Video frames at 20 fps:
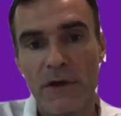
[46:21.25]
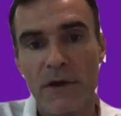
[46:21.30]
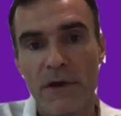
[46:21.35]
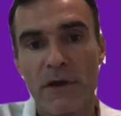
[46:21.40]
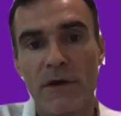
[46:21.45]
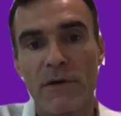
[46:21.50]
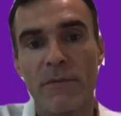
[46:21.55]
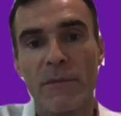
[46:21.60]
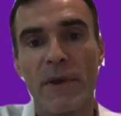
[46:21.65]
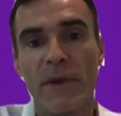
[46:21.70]

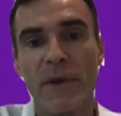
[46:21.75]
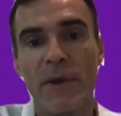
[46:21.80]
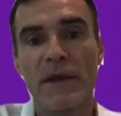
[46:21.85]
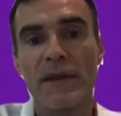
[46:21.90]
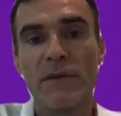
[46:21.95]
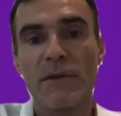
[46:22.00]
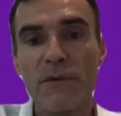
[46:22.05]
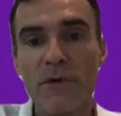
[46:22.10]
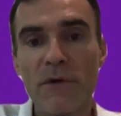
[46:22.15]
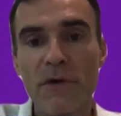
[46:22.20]
Um,
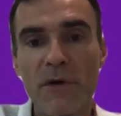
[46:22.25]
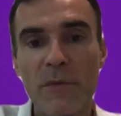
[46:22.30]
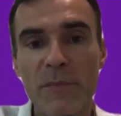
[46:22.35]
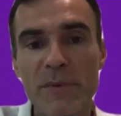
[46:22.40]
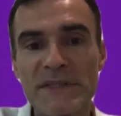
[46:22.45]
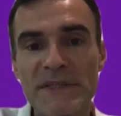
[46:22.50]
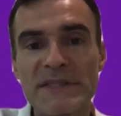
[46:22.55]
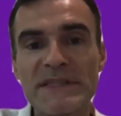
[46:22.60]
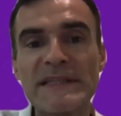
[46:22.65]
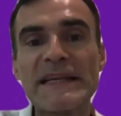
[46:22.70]
and Europe
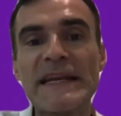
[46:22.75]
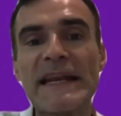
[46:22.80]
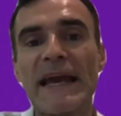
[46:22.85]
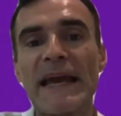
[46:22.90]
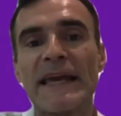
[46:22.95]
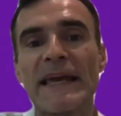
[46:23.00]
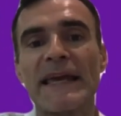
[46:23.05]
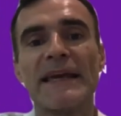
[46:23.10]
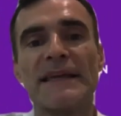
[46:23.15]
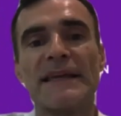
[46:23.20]
is still
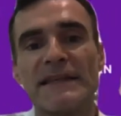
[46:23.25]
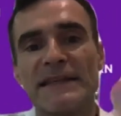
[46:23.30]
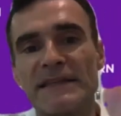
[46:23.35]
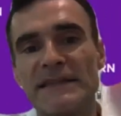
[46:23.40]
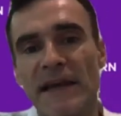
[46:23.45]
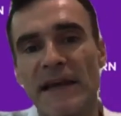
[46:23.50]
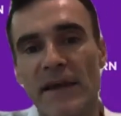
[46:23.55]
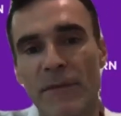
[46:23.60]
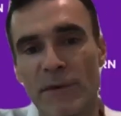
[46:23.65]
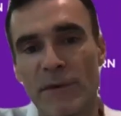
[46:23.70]
lacking in
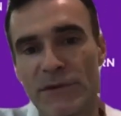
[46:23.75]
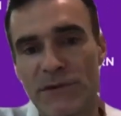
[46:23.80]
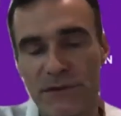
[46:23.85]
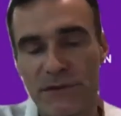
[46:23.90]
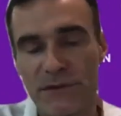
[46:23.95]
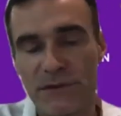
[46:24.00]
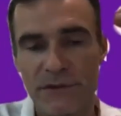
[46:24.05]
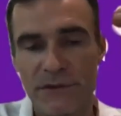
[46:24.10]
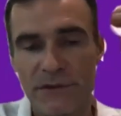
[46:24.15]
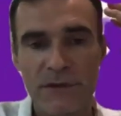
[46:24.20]
this
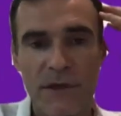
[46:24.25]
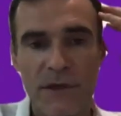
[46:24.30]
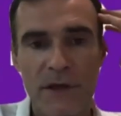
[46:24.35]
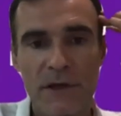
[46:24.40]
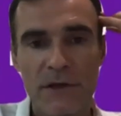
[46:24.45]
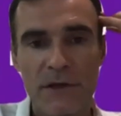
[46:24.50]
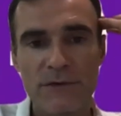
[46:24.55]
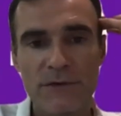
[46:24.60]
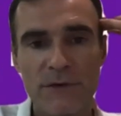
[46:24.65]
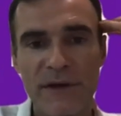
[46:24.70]
dimension.
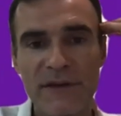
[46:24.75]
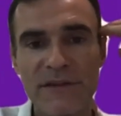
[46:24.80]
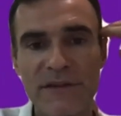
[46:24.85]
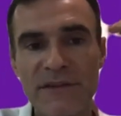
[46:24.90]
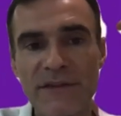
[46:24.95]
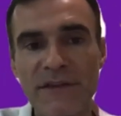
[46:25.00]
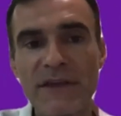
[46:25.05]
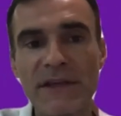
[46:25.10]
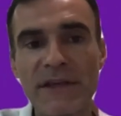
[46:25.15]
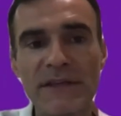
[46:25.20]
So I
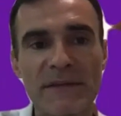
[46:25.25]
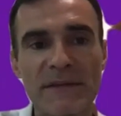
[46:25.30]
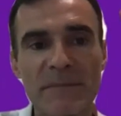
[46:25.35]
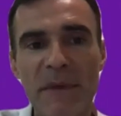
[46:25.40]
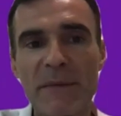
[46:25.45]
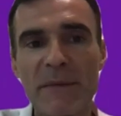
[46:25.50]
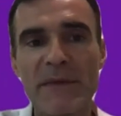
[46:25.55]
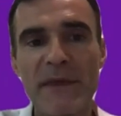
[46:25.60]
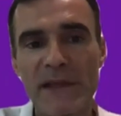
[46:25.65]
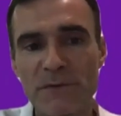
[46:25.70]
think
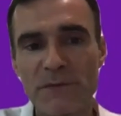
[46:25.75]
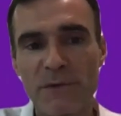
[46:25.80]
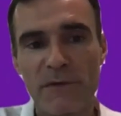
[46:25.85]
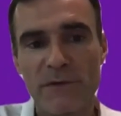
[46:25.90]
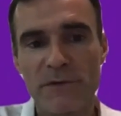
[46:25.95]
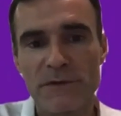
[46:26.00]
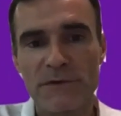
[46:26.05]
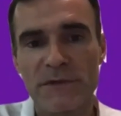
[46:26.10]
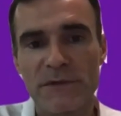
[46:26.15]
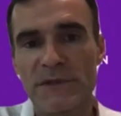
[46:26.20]
maybe that's one
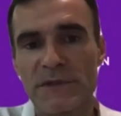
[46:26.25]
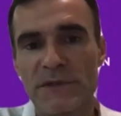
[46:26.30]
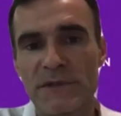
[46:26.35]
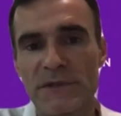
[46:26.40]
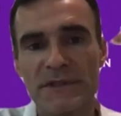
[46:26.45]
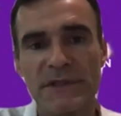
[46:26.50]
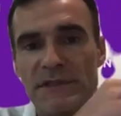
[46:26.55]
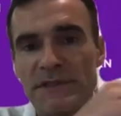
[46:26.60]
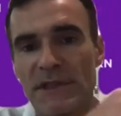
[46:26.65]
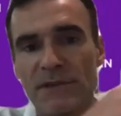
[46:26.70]
of the reasons these
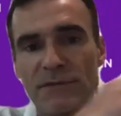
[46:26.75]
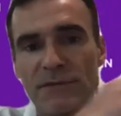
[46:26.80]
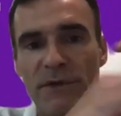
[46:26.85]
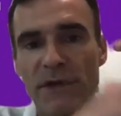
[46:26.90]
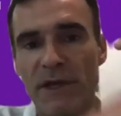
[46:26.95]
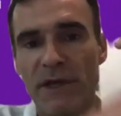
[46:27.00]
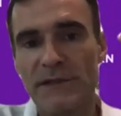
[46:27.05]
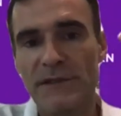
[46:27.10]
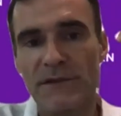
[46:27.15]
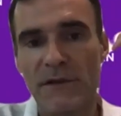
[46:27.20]
things tend to
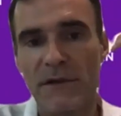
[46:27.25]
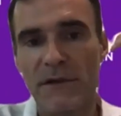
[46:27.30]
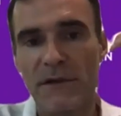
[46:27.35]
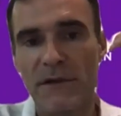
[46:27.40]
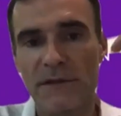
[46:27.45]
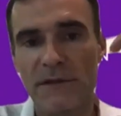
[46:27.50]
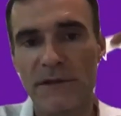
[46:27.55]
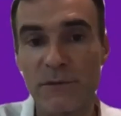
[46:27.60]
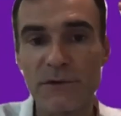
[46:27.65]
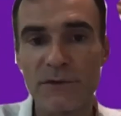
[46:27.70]
cancel
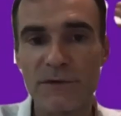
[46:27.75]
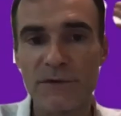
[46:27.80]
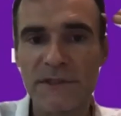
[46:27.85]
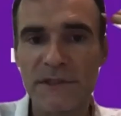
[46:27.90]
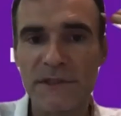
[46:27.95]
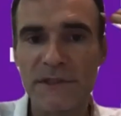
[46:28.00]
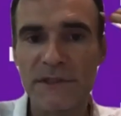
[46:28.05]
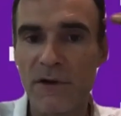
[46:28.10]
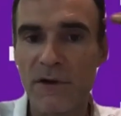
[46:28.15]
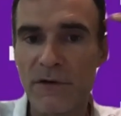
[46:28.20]
out and we don't
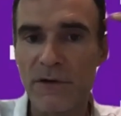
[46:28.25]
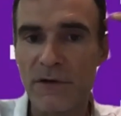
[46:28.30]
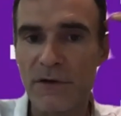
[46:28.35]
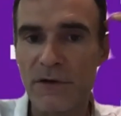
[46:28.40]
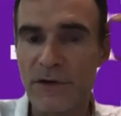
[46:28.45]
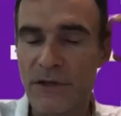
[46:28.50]
see a, a